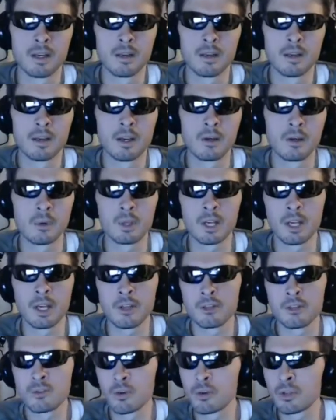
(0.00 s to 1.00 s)
Okay,
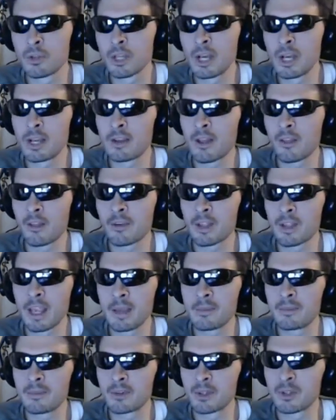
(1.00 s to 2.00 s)
Drew, you got another
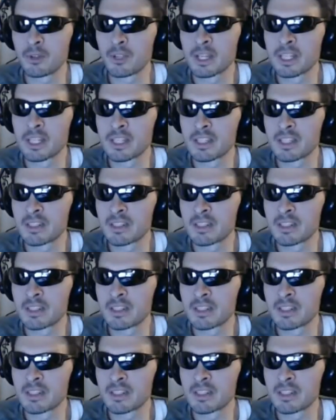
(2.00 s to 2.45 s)
game for the list?